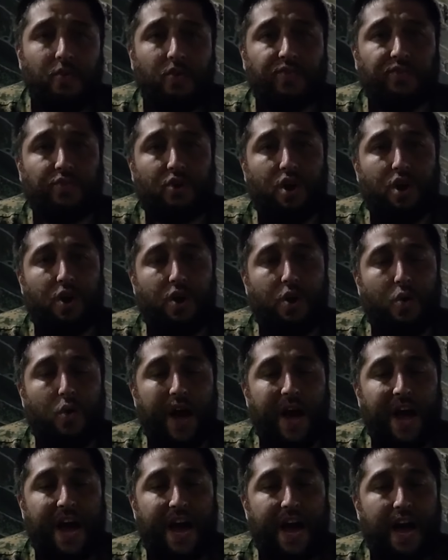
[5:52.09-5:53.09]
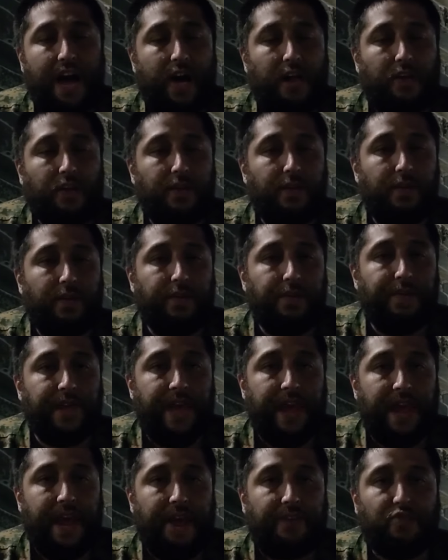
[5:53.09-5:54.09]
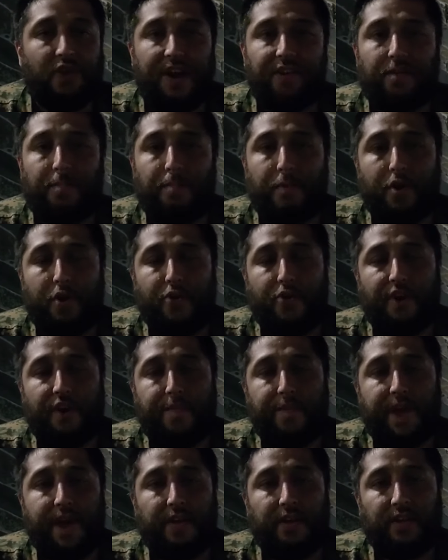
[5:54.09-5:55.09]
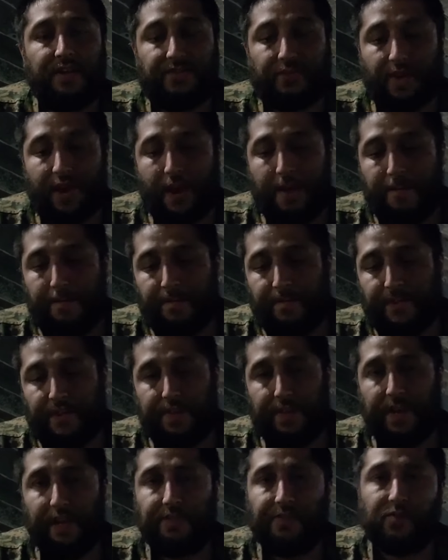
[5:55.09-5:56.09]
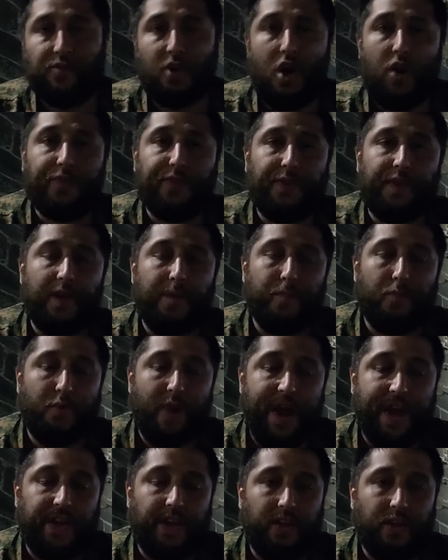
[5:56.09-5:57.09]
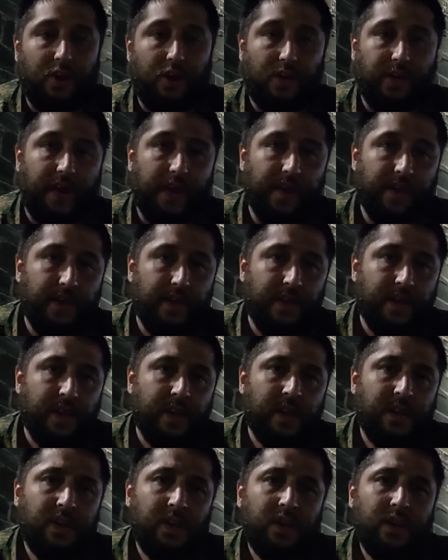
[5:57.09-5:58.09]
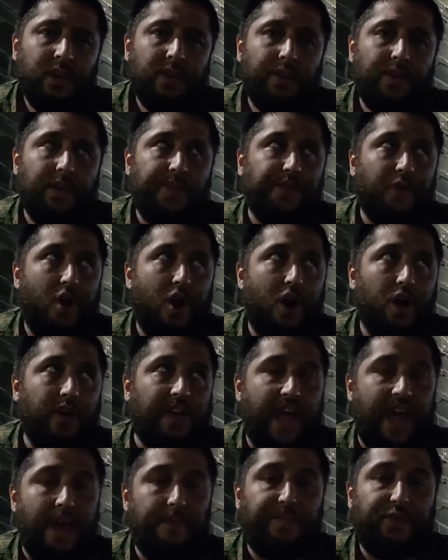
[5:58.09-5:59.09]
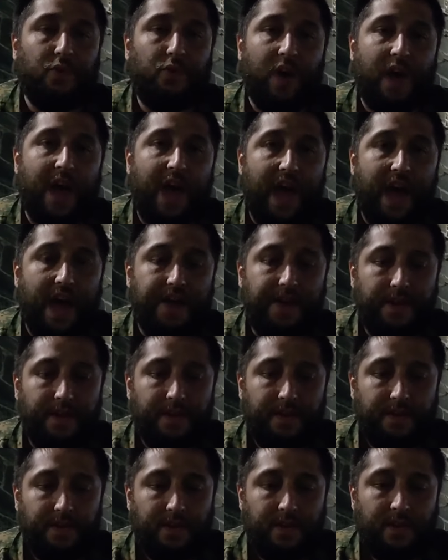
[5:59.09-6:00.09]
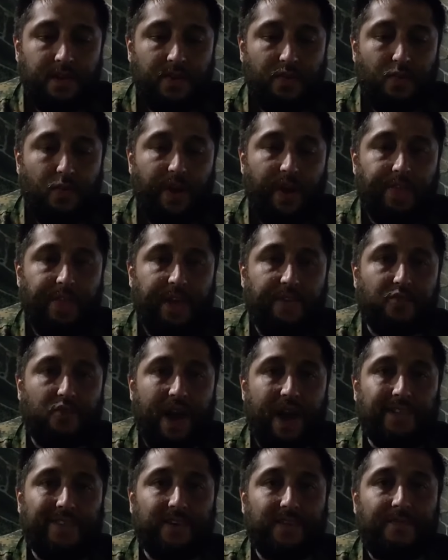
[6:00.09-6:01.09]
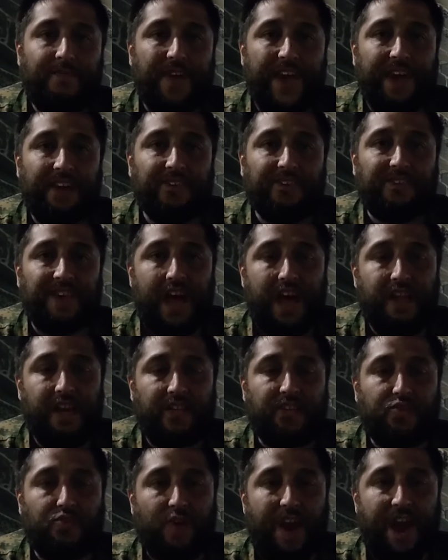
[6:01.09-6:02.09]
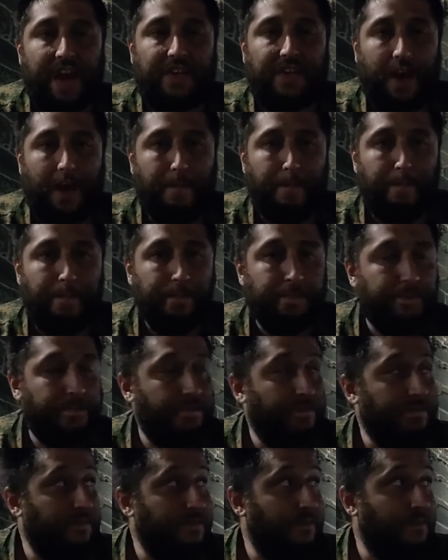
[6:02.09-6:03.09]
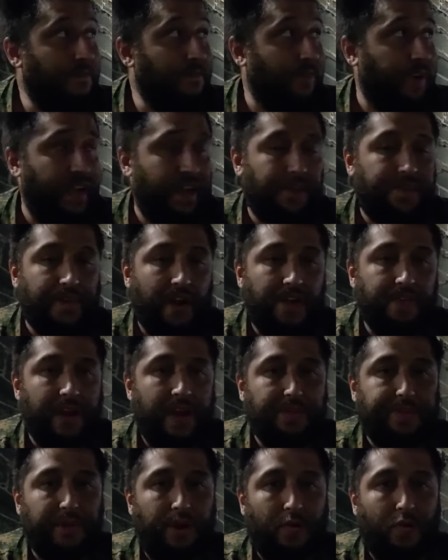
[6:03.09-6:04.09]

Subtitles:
So while they tried to murder him endlessly and they assaulted him regularly, this all came to a head when they tried to fake cell extract him when he had done nothing